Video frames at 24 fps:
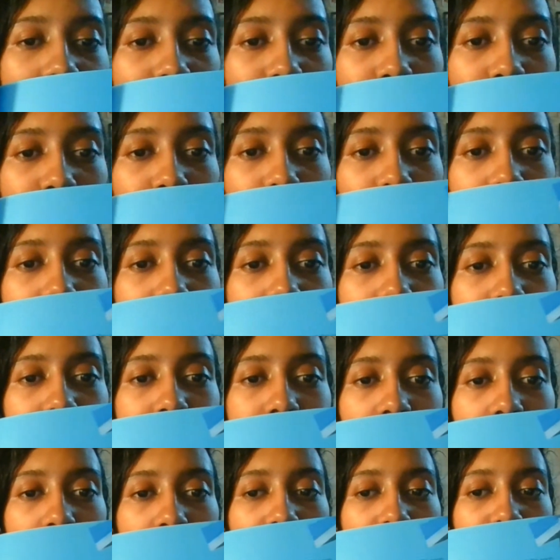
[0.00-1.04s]
do because
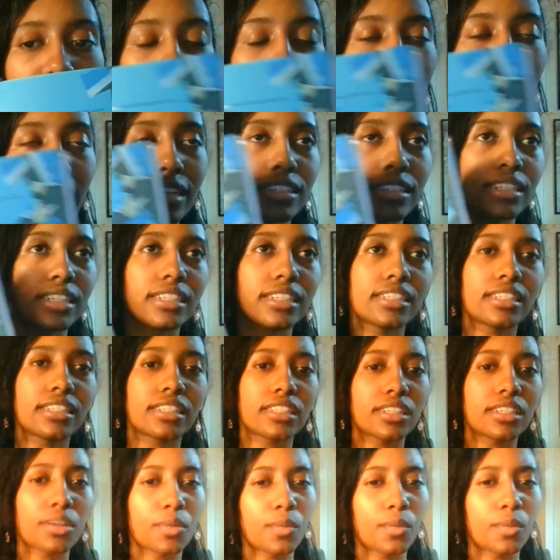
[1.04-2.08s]
I
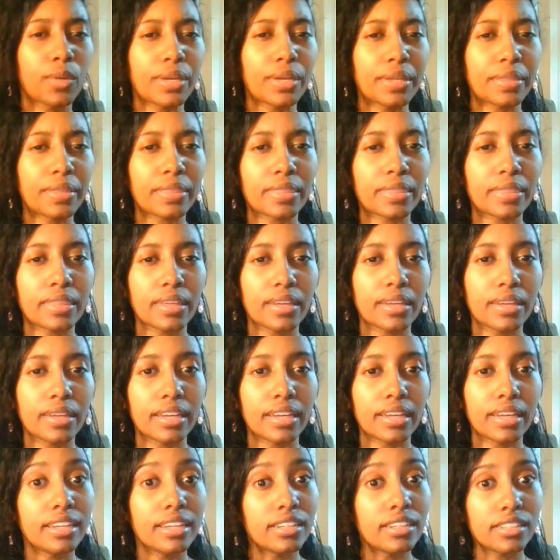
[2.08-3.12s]
practice with
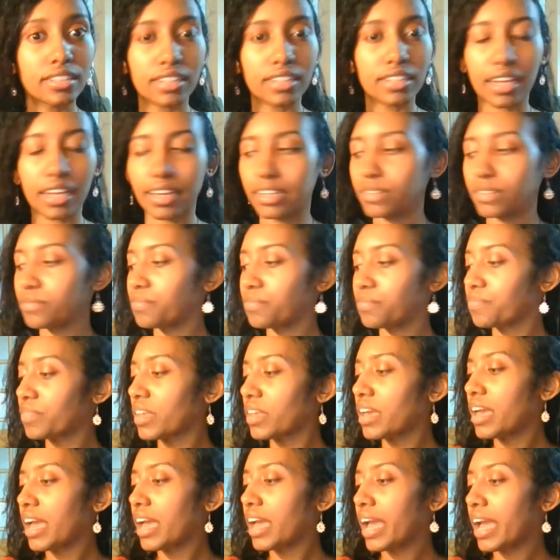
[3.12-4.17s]
InDesign,
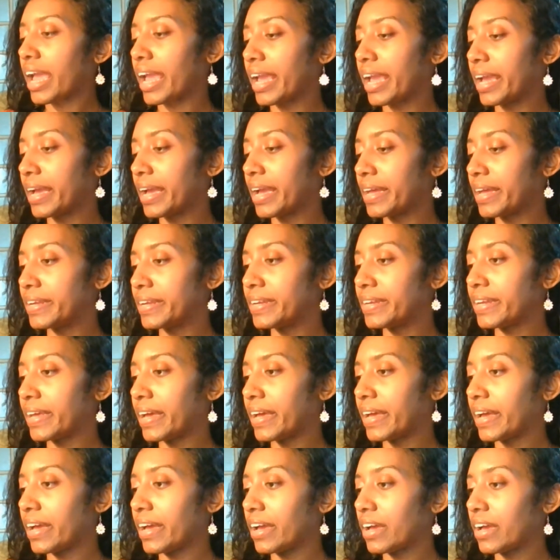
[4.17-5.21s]
and
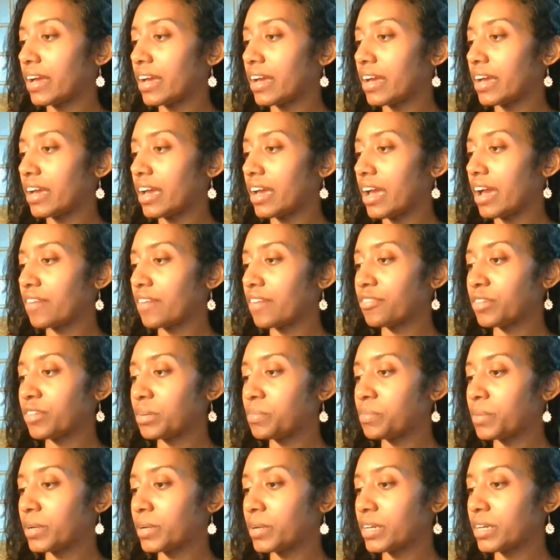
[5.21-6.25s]
every
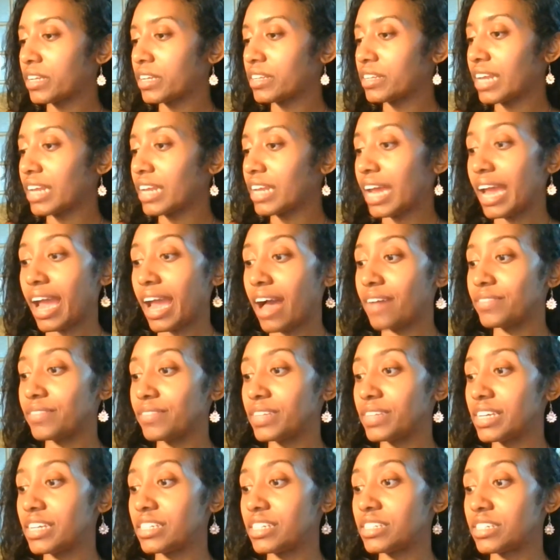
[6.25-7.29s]
book that I have
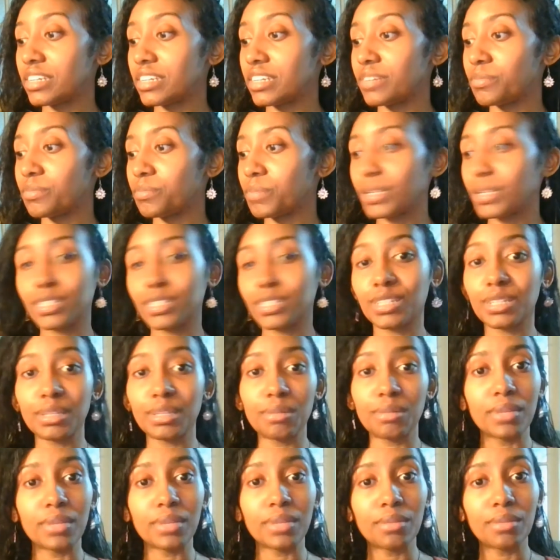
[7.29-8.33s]
is basically
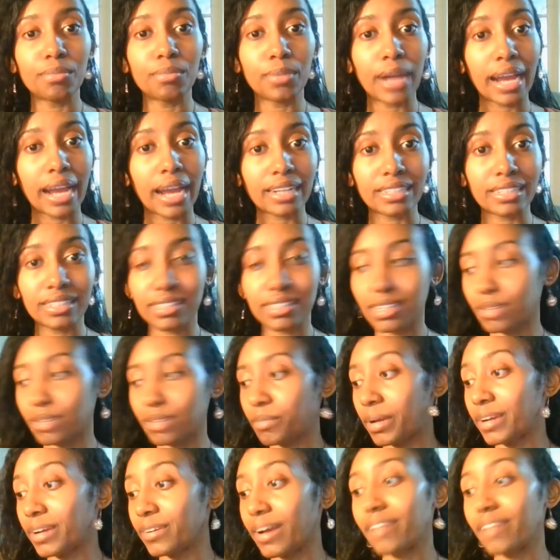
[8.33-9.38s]
me practicing
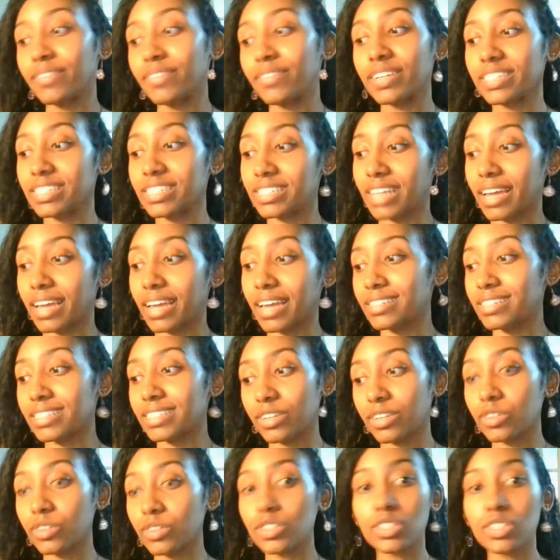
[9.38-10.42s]
my graphic design
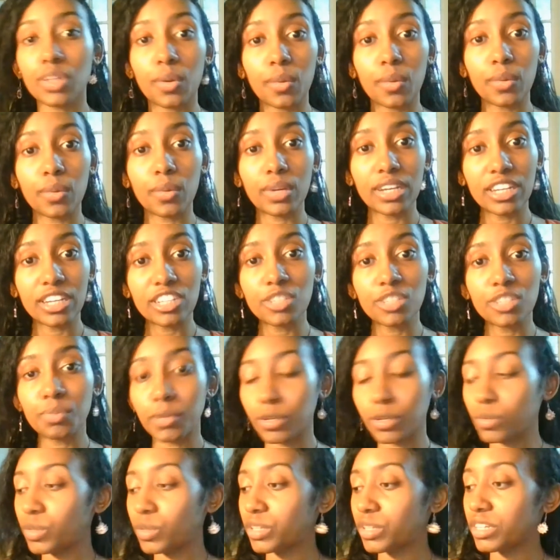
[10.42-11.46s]
skills. So each
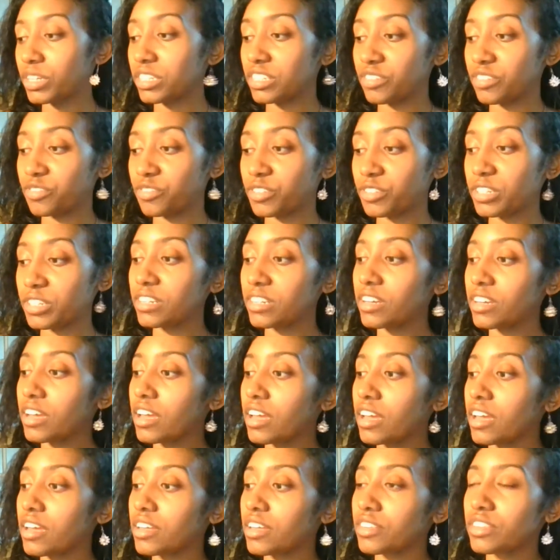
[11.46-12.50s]
book will look different.
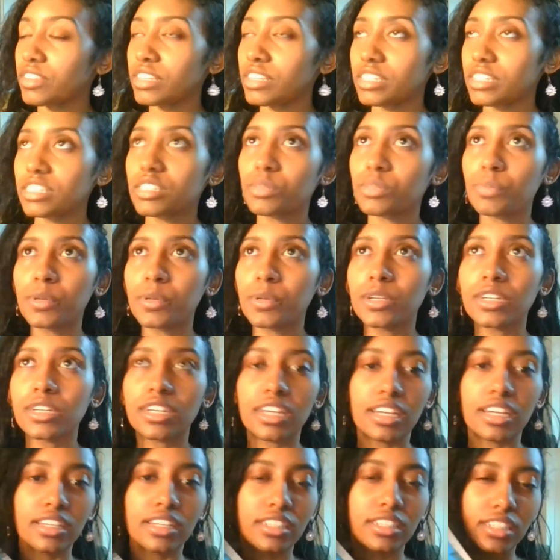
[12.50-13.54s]
This book
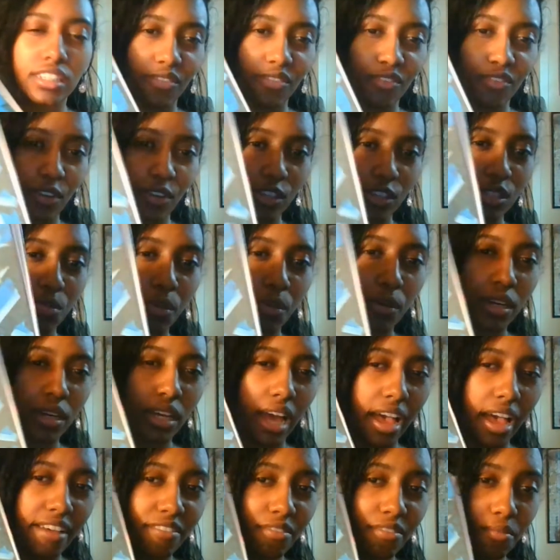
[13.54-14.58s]
is the first book
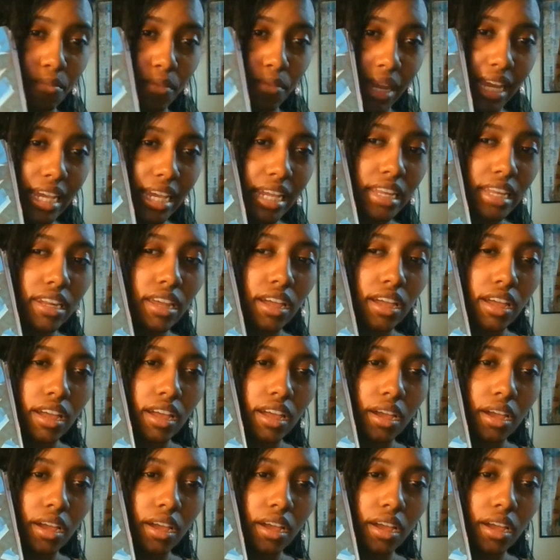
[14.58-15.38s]
I've made